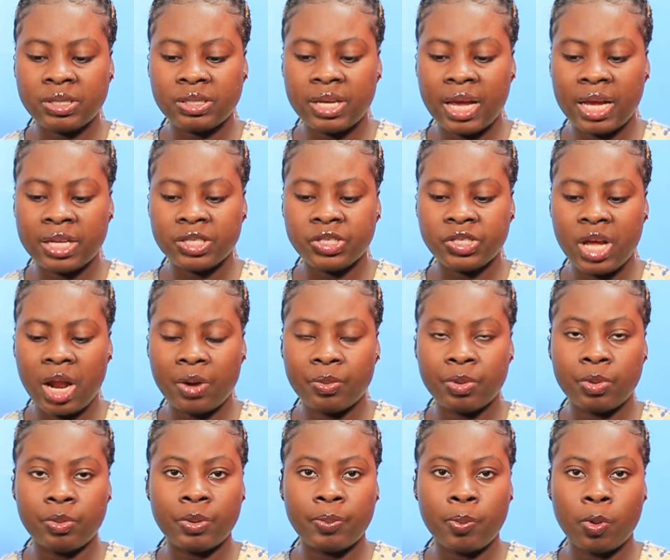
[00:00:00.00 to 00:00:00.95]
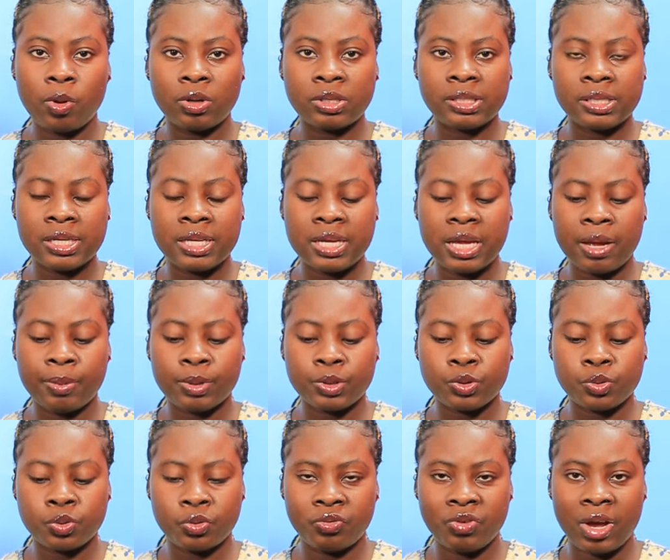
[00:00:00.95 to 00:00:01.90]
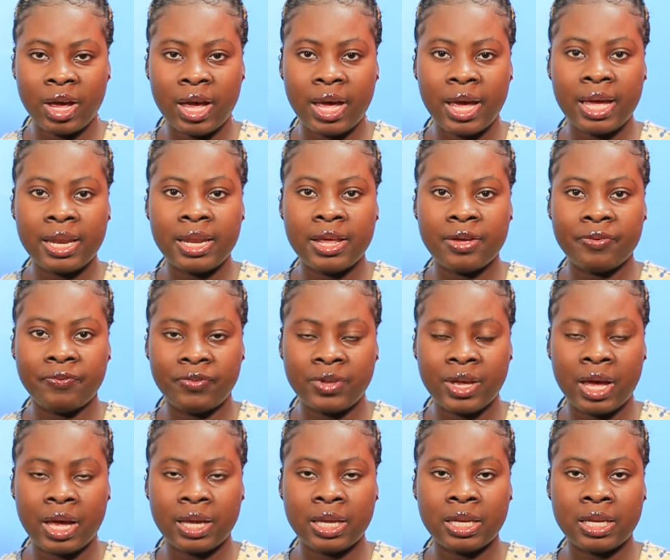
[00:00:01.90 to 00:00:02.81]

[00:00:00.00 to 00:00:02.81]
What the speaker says: say GR report ebetodwa e da fia